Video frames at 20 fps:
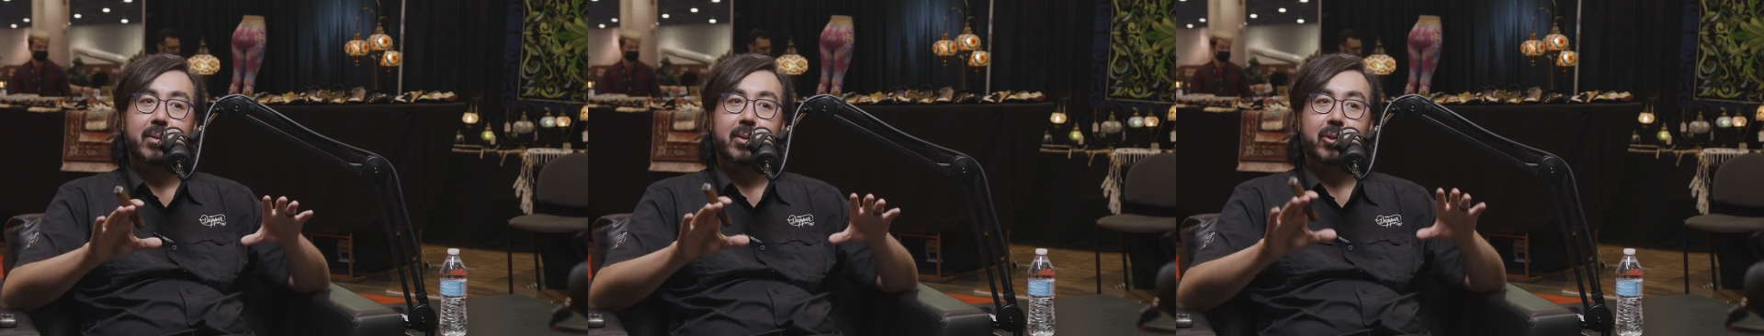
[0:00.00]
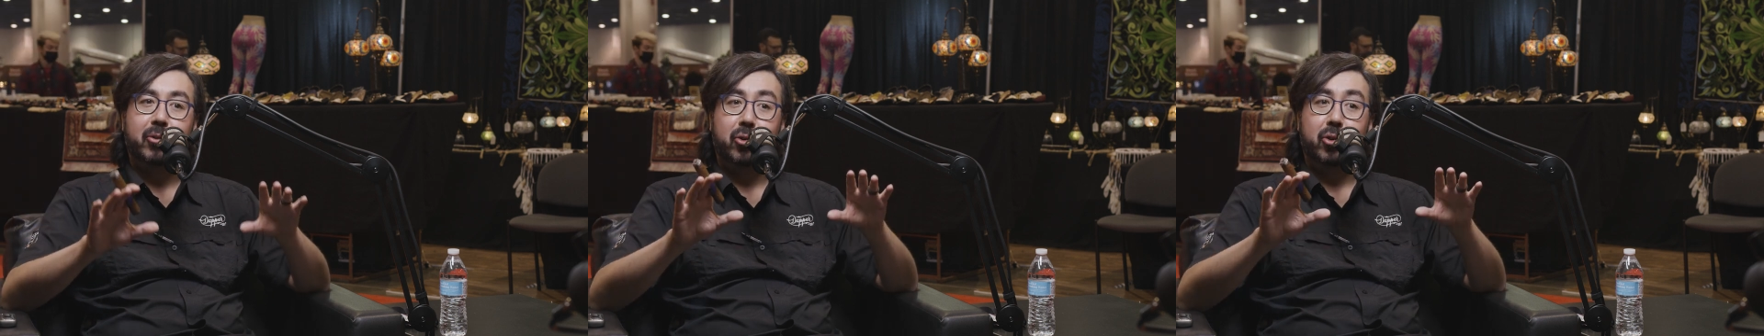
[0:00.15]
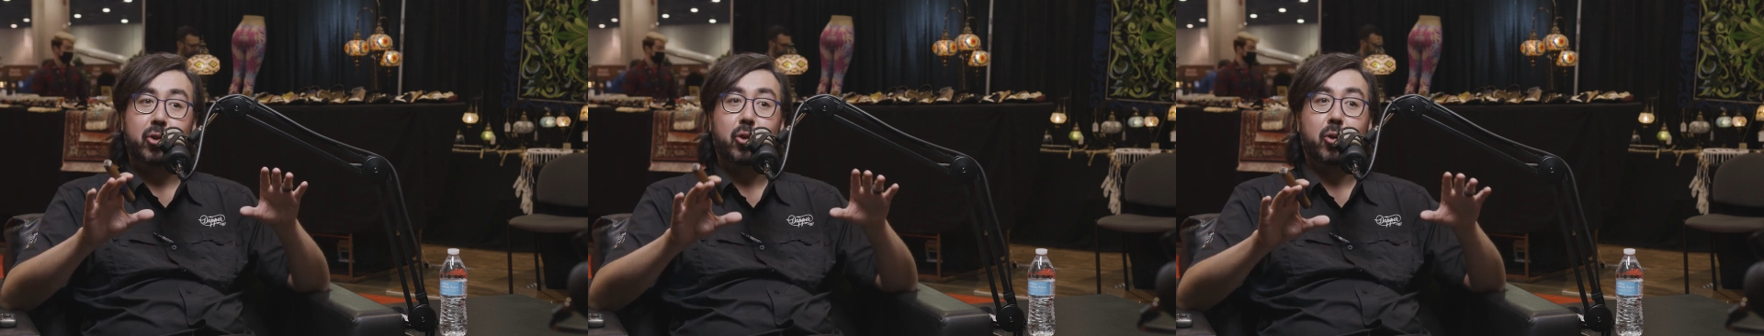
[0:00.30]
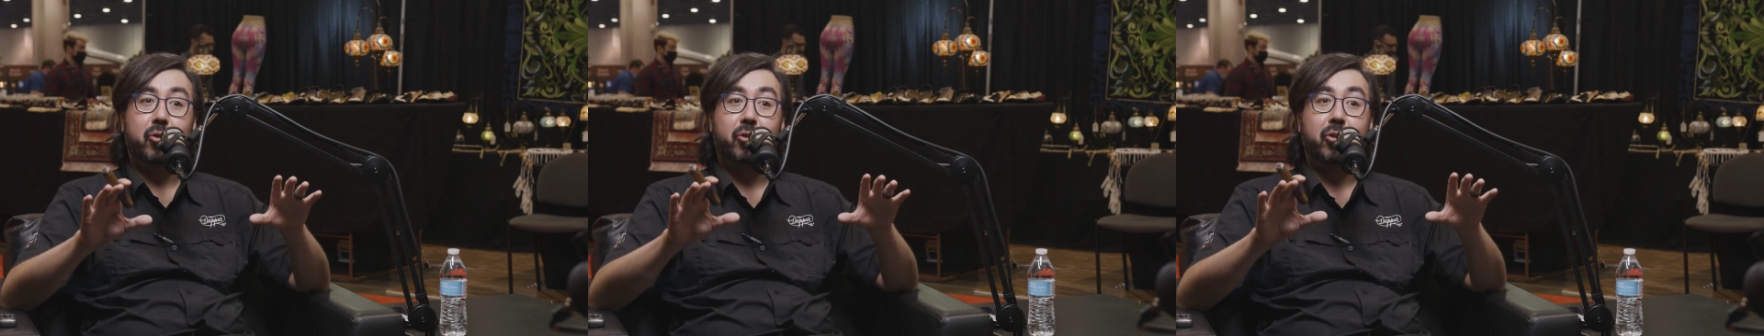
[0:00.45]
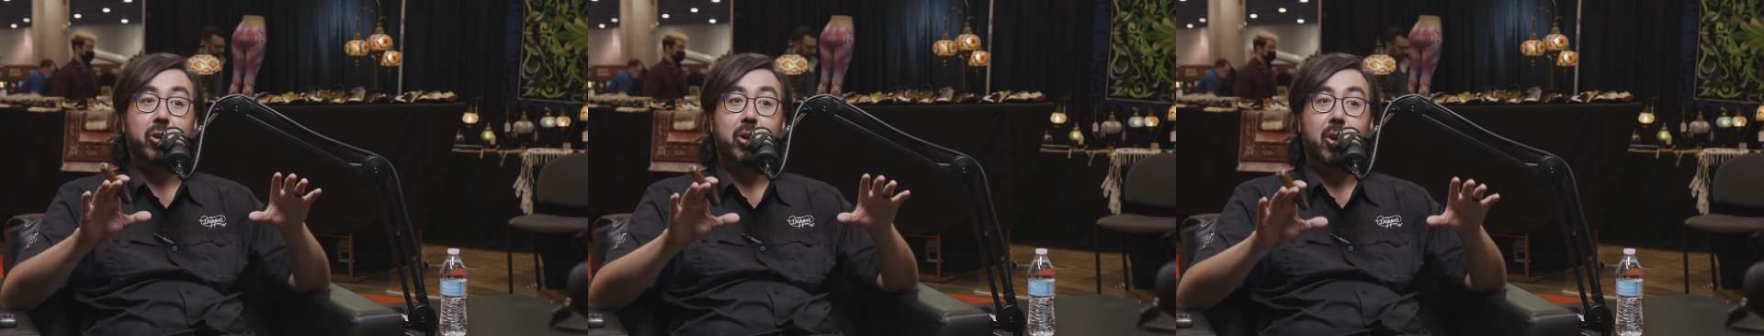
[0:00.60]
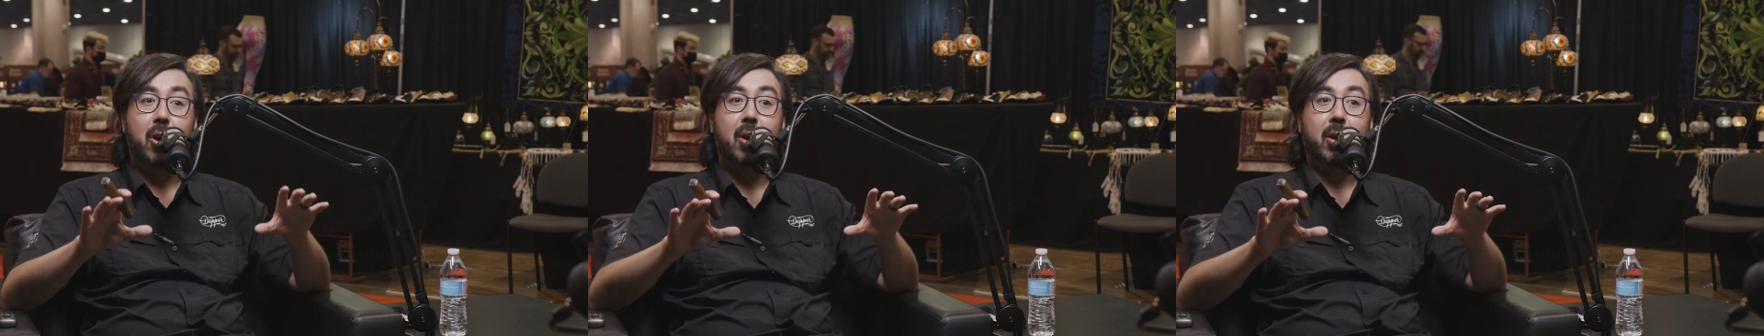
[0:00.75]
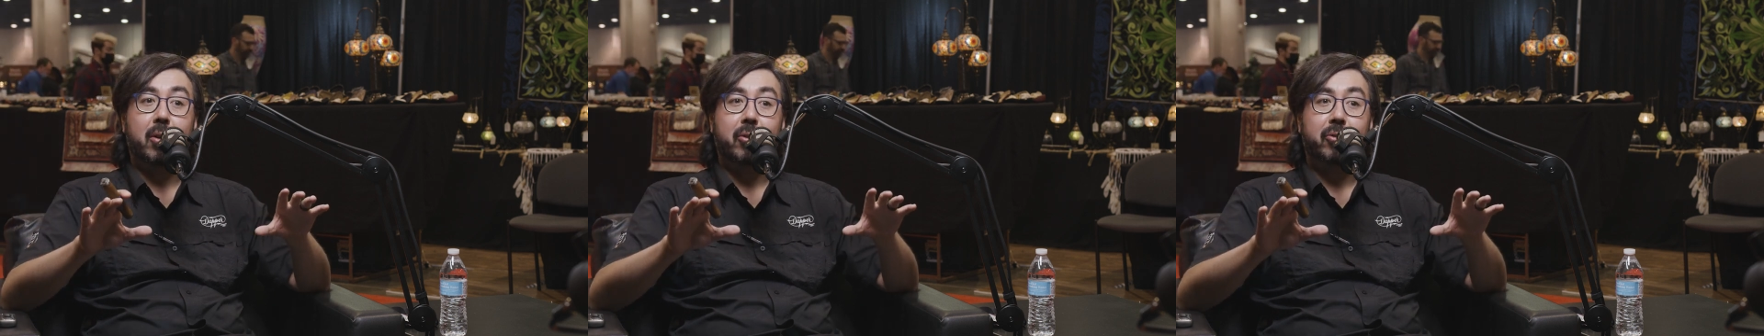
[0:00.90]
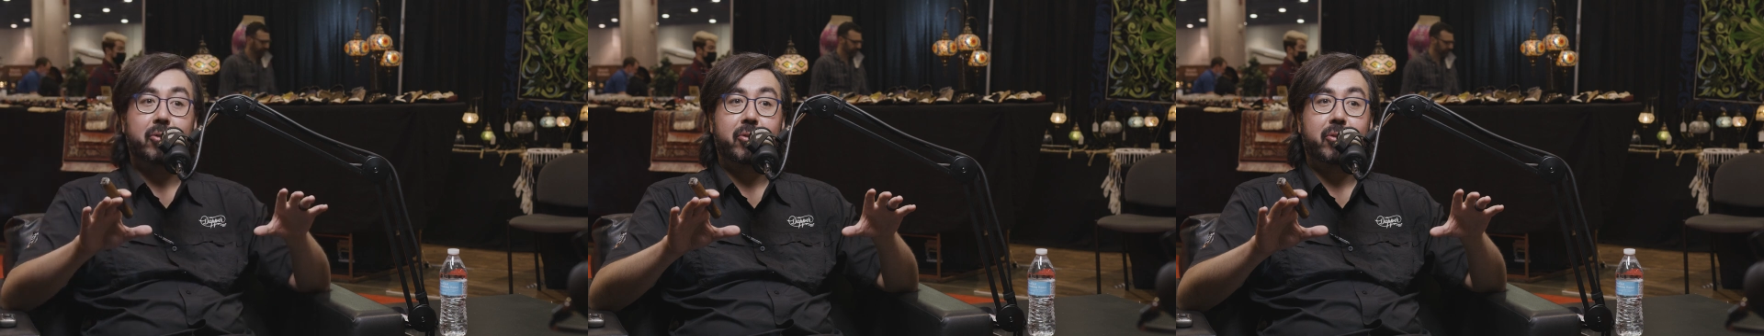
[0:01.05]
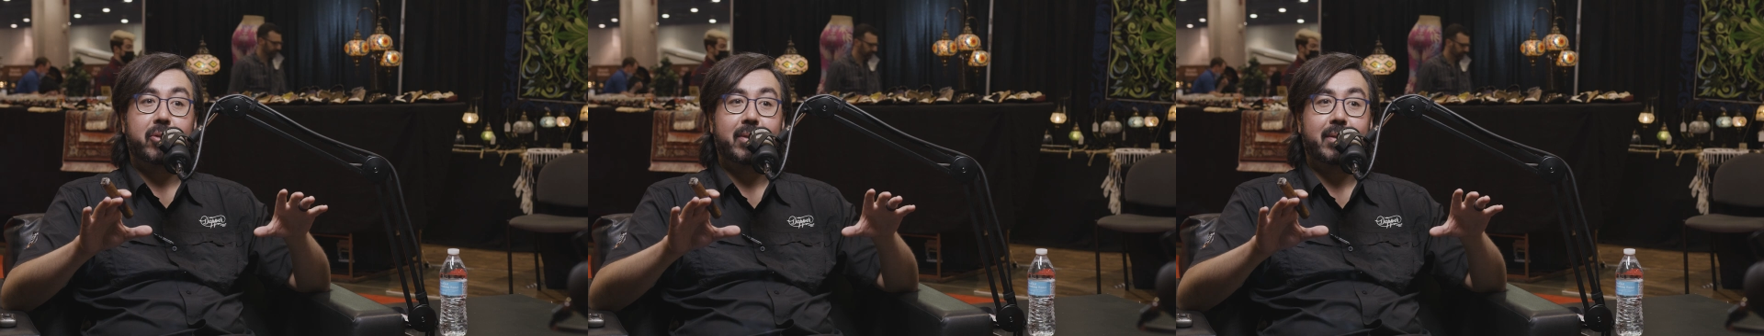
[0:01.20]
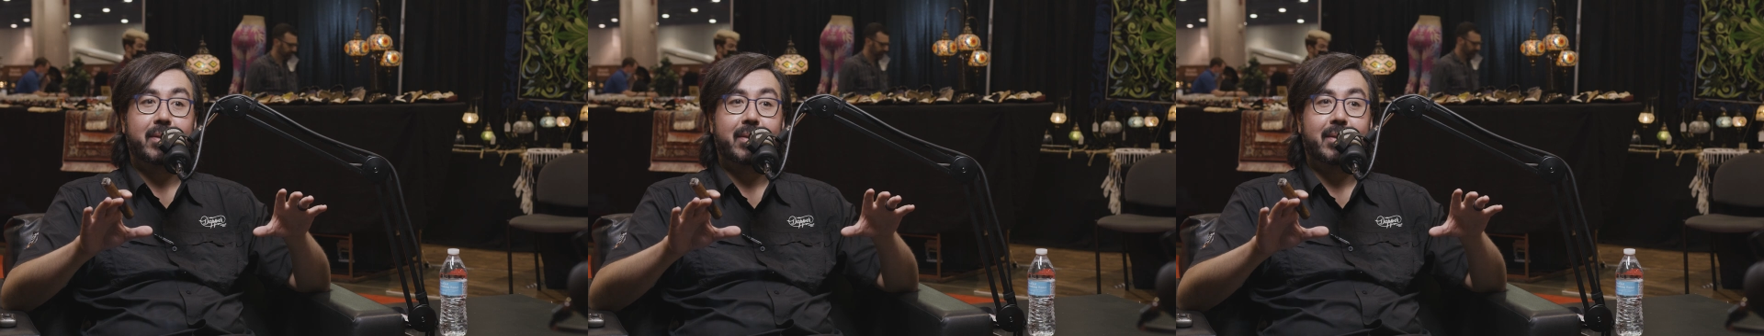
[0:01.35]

these are your cigars,